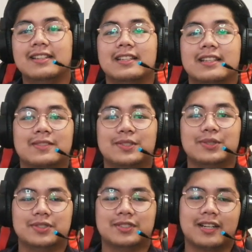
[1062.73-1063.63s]
if
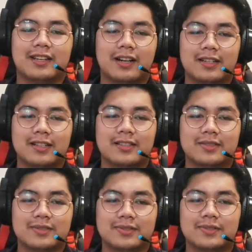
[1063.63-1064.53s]
you try hard enough
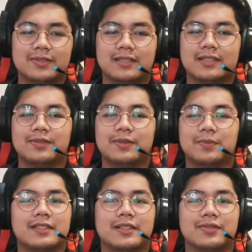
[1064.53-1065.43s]
and if you
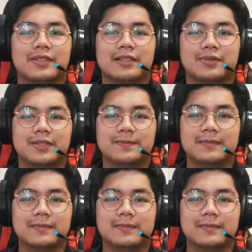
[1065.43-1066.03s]
put enough effort,